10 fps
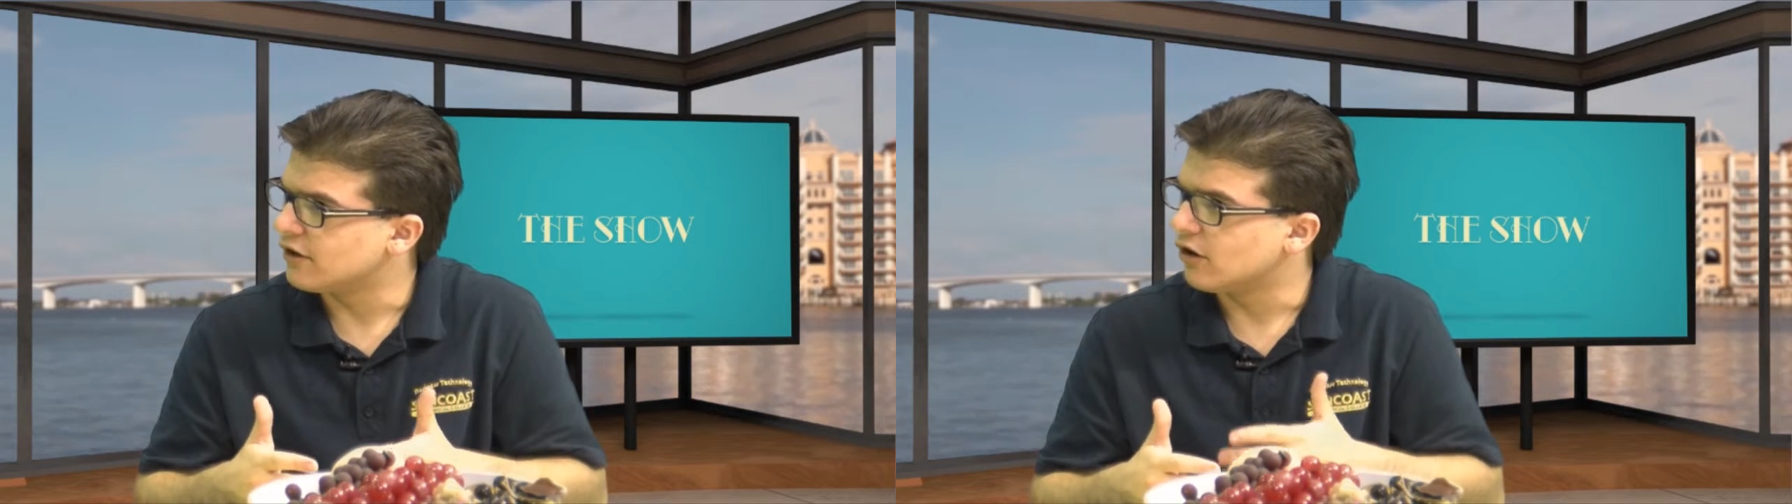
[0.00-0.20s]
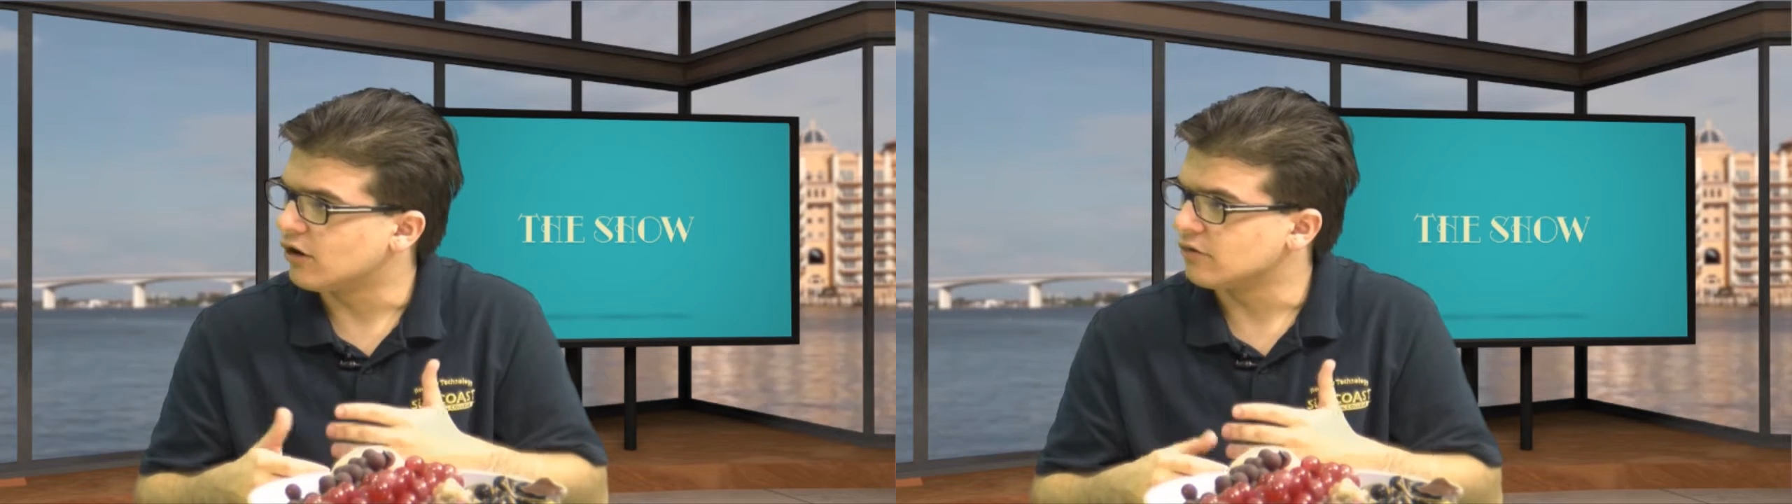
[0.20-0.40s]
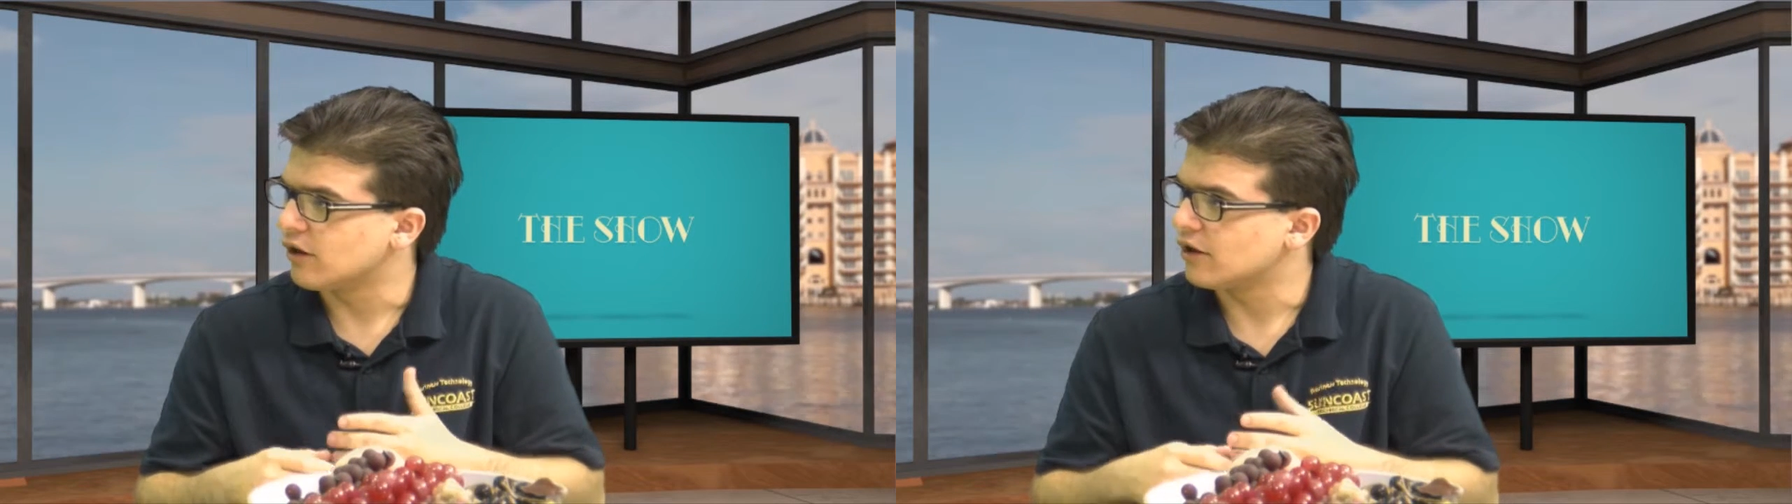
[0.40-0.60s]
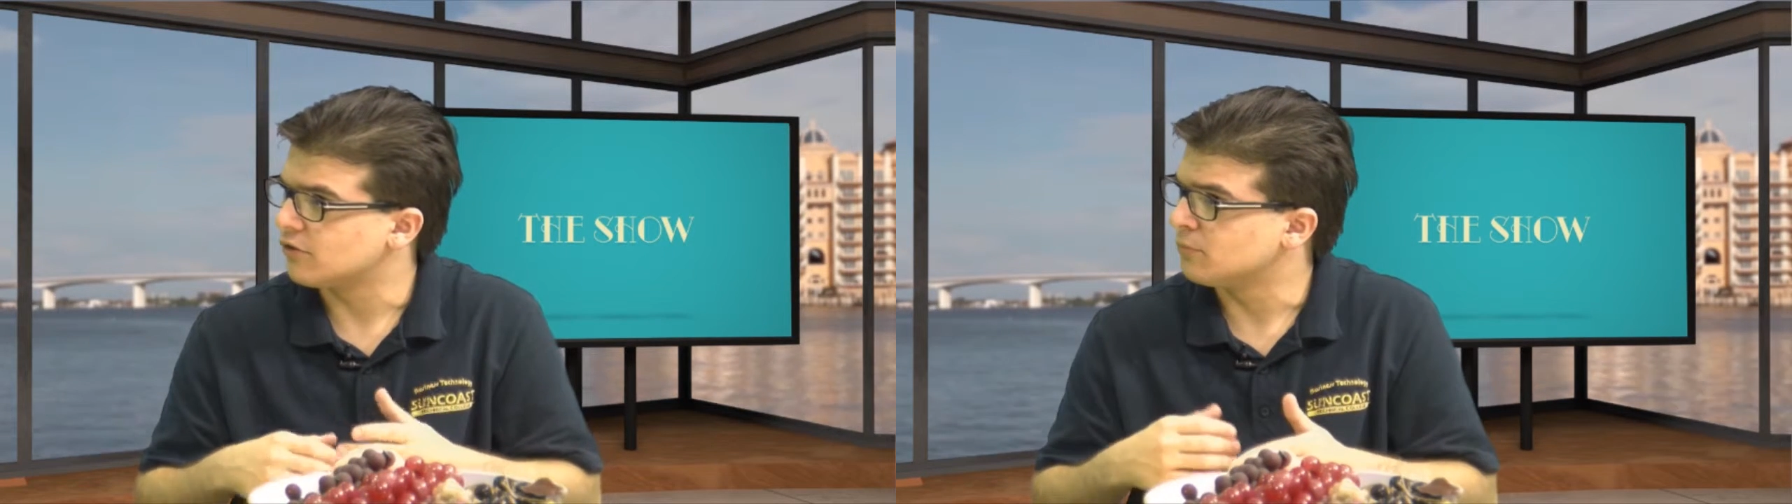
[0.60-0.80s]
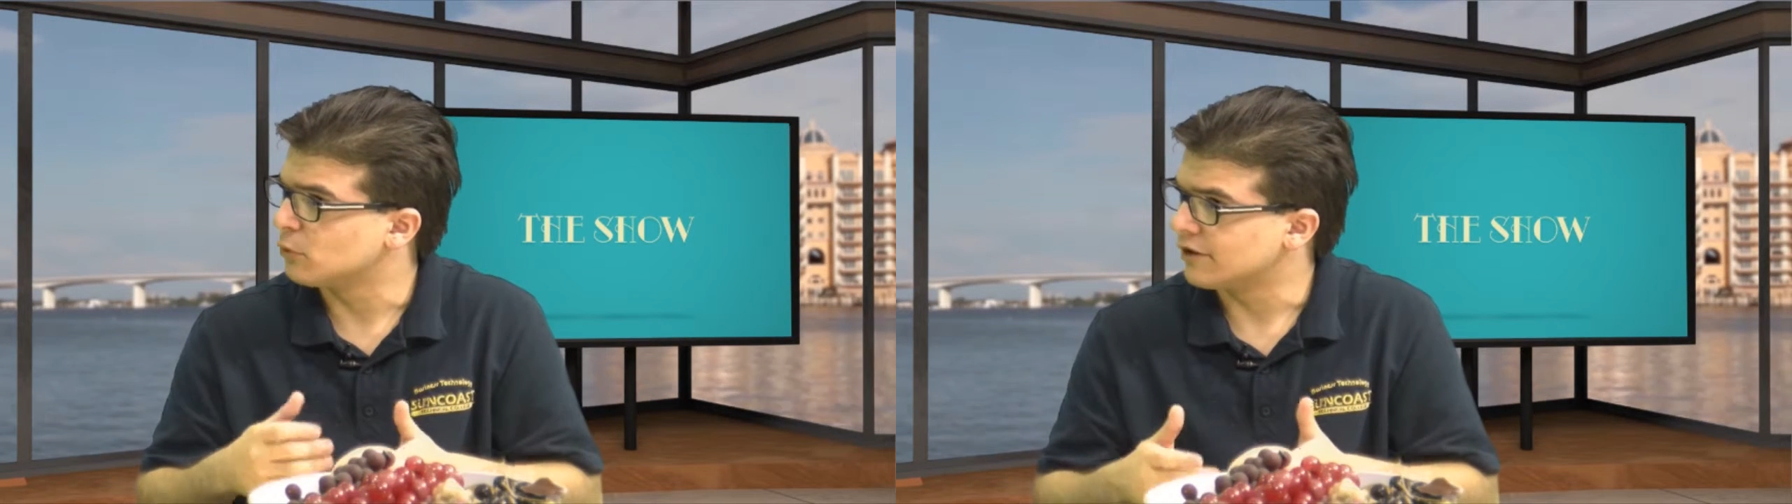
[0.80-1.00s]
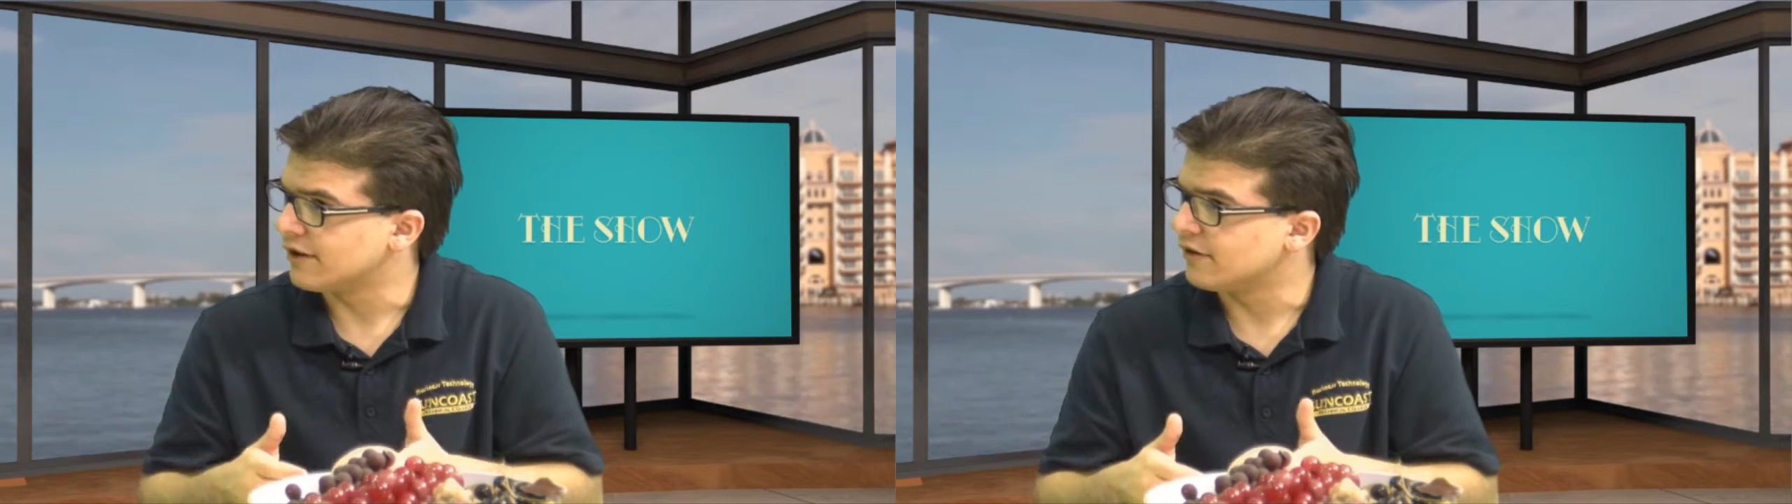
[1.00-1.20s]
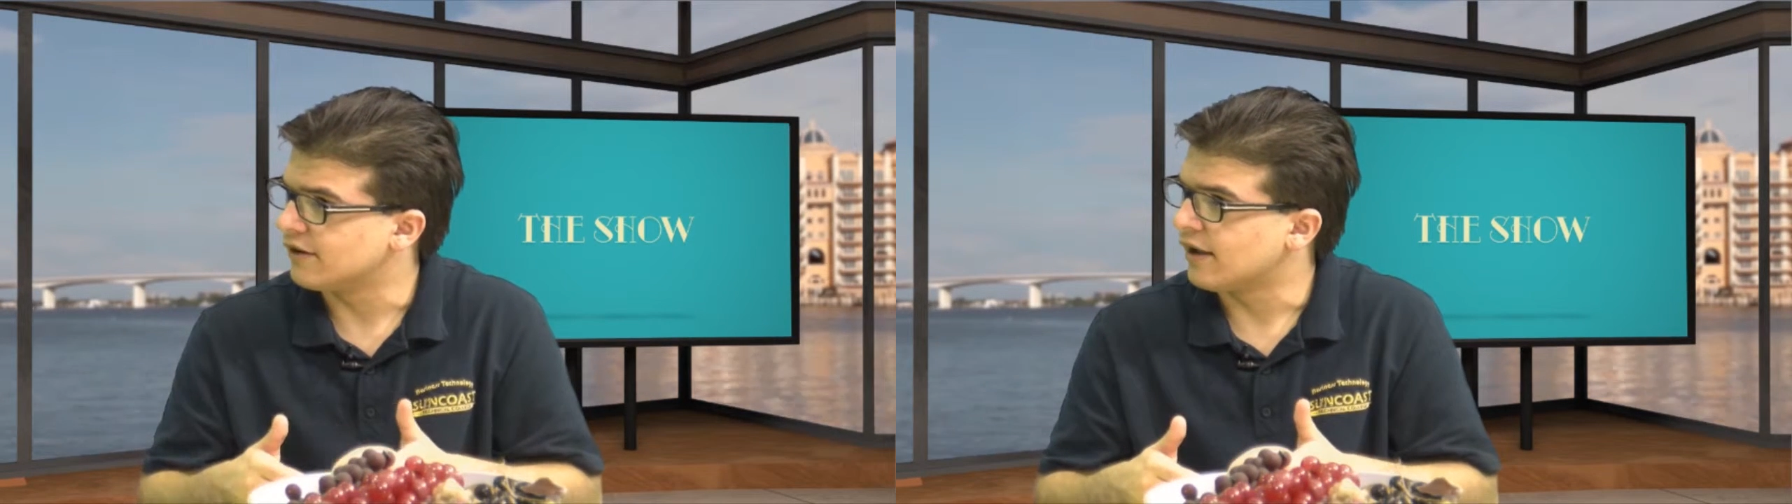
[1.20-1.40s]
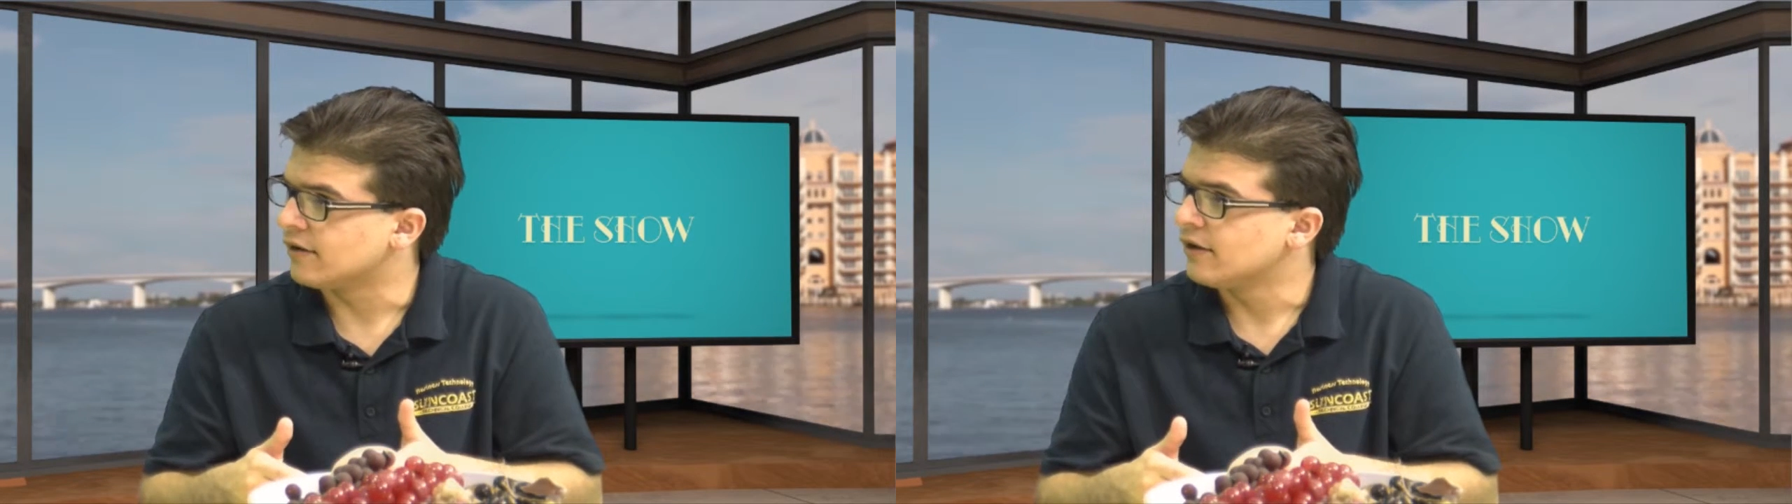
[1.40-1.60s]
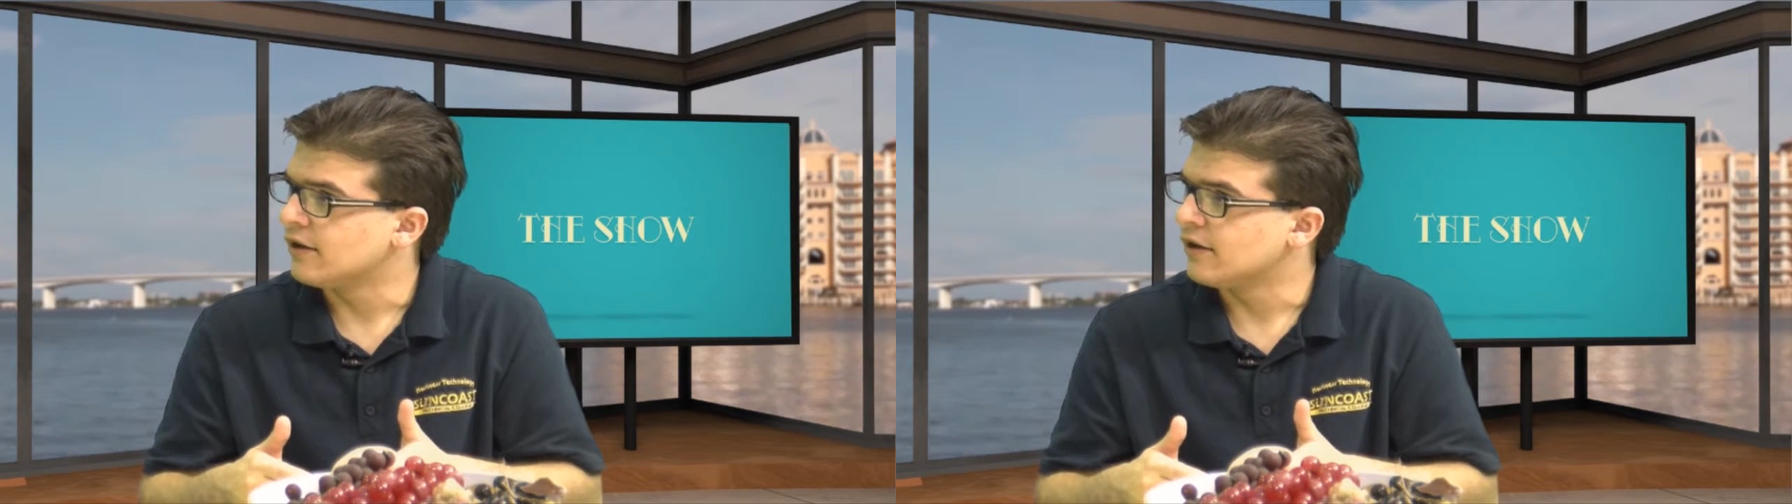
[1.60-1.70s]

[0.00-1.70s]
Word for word: Are lots more kids getting